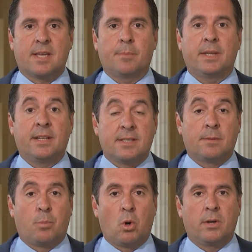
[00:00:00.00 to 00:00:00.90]
something as
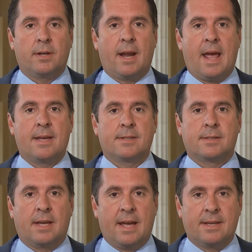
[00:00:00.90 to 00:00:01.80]
important
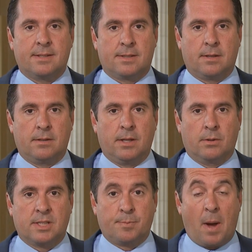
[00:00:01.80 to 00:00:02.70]
as as you
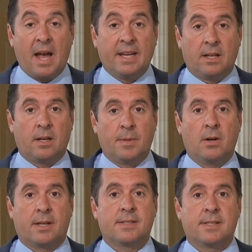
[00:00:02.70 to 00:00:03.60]
know spying on
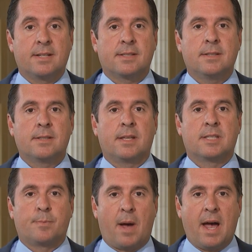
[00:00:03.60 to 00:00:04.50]
American citizens
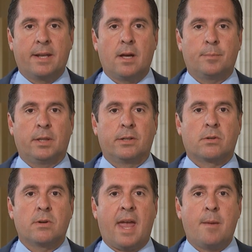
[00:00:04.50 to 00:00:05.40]
and spying on
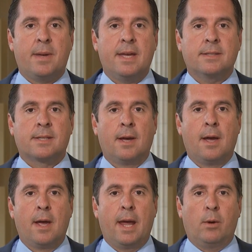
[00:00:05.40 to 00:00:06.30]
political campaigns,
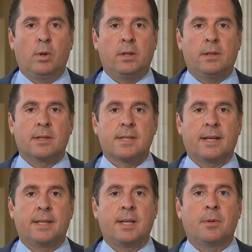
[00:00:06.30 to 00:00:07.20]
it really looks
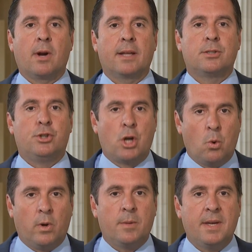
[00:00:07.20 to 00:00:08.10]
like the Democrats right. don't want to